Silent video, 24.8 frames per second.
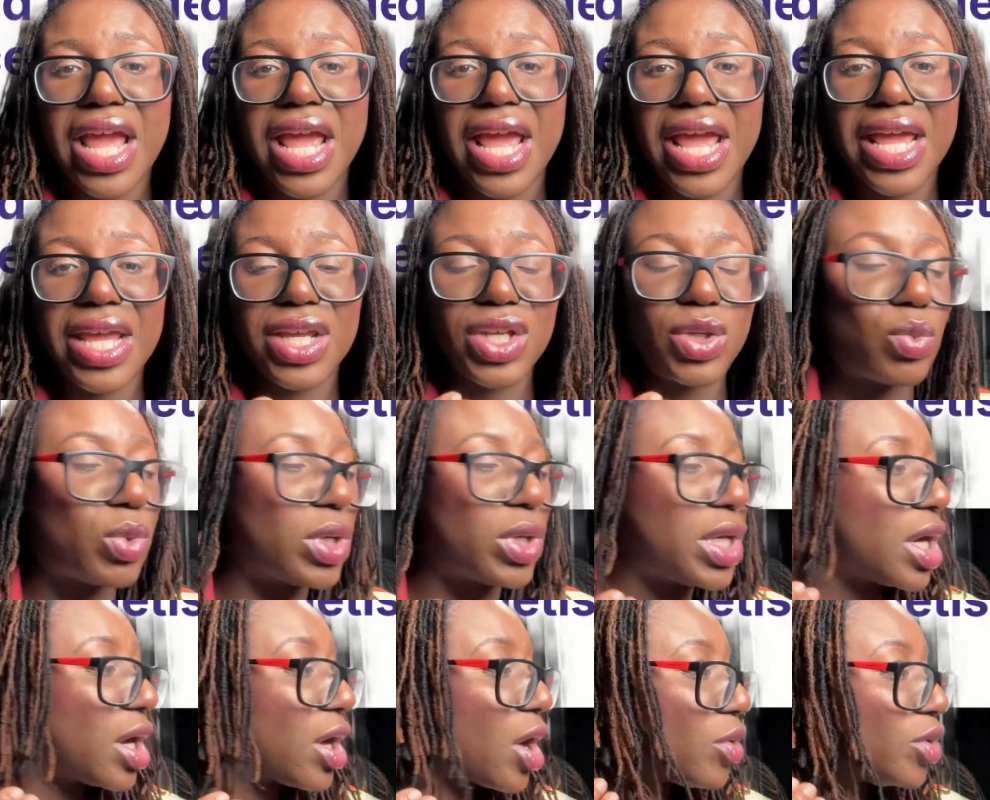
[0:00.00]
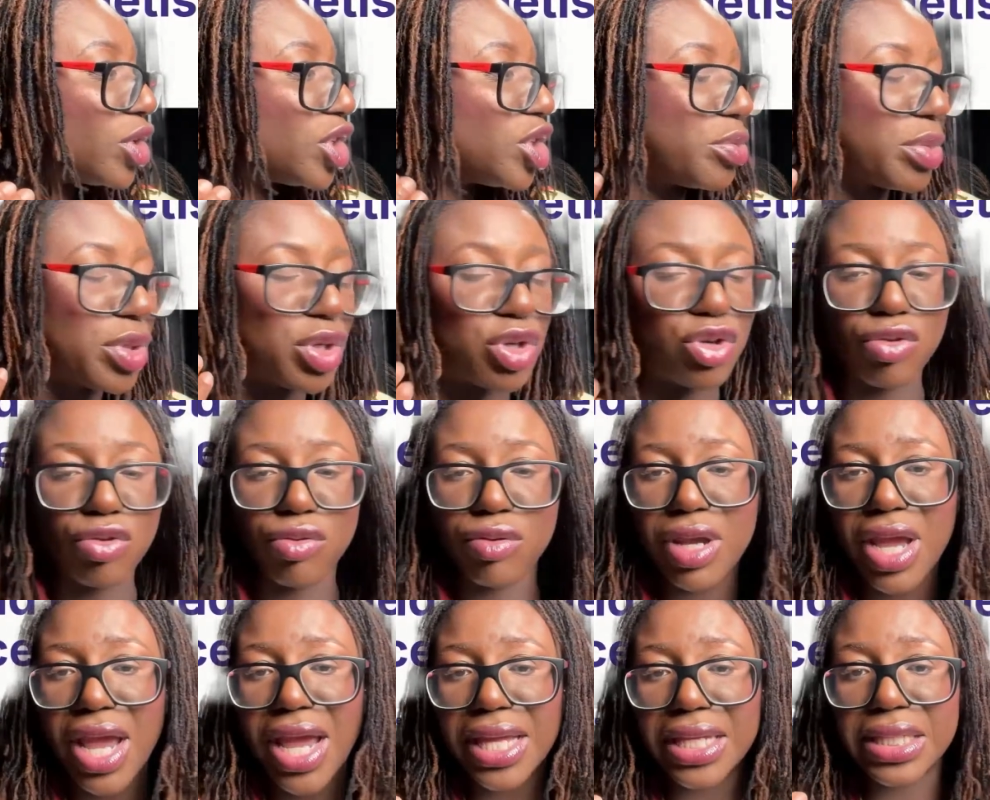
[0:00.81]
Is we are going to be
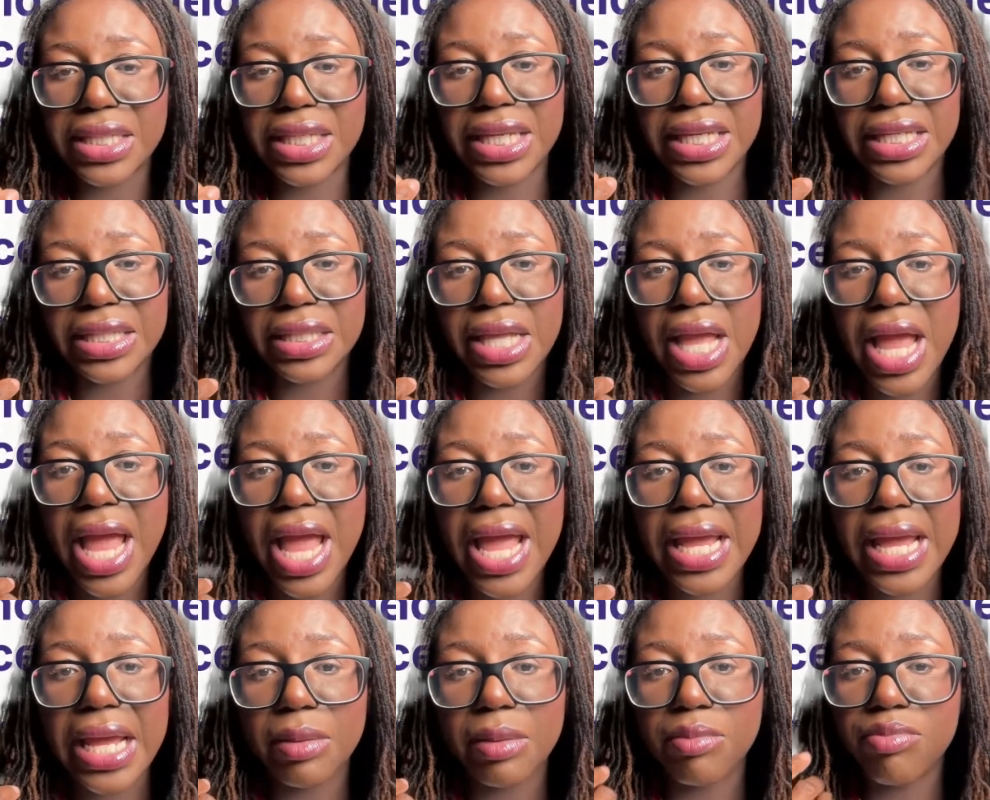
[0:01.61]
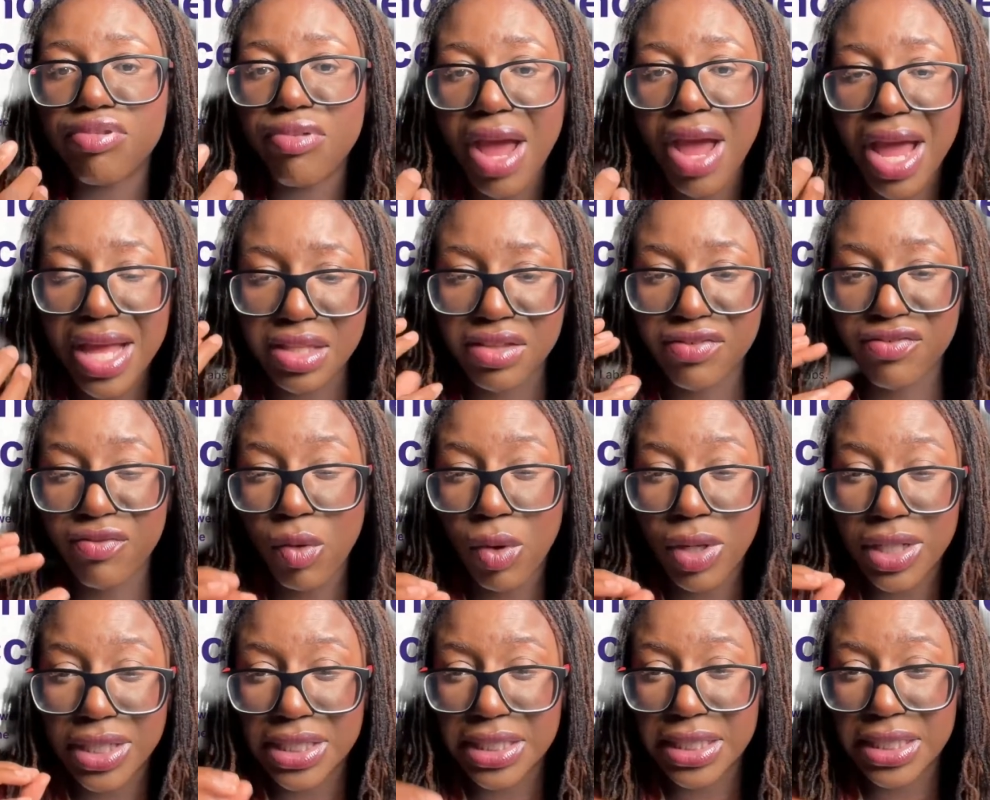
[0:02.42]
creating a brand
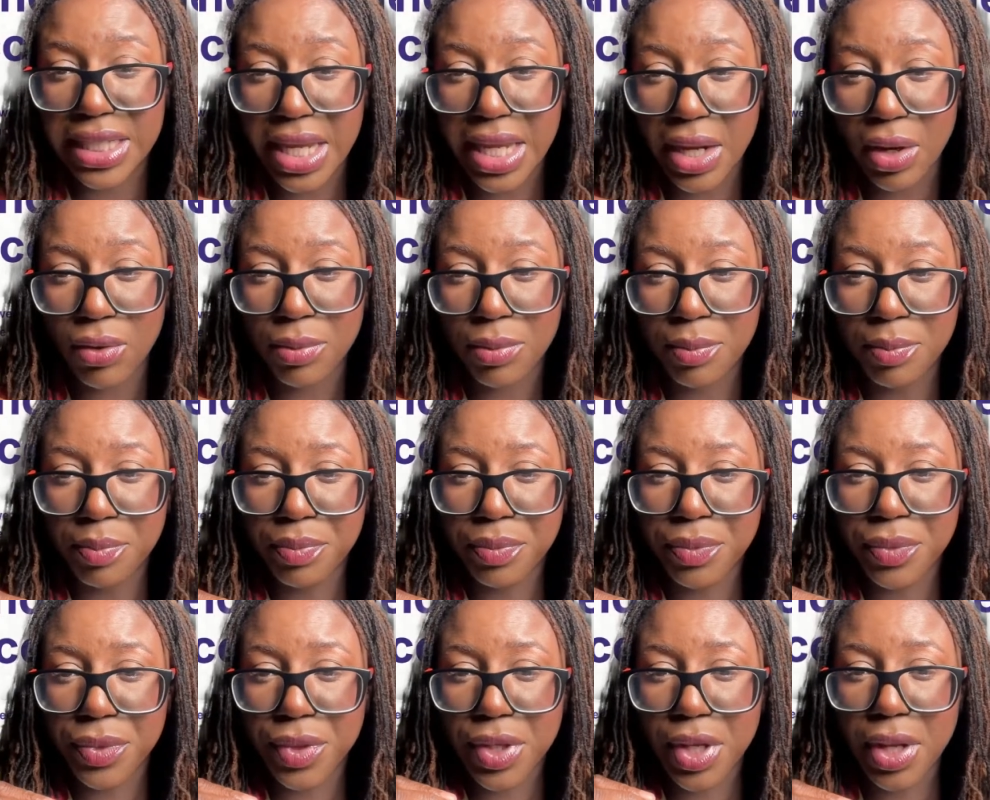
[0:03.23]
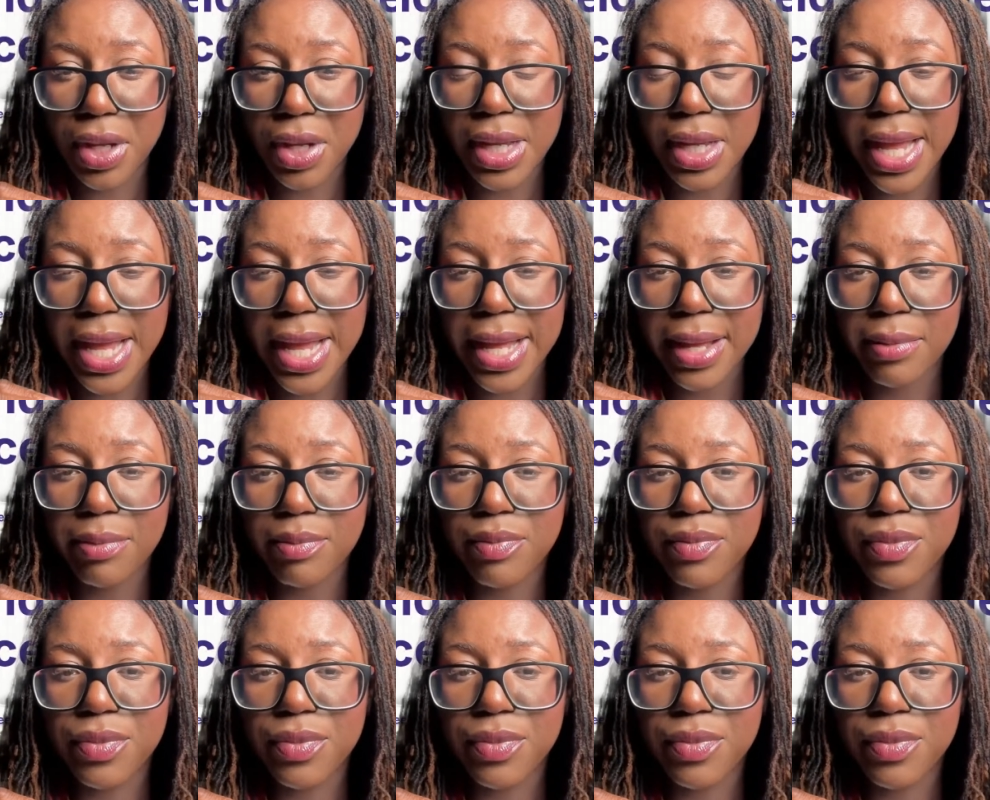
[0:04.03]
voice skill. Okay.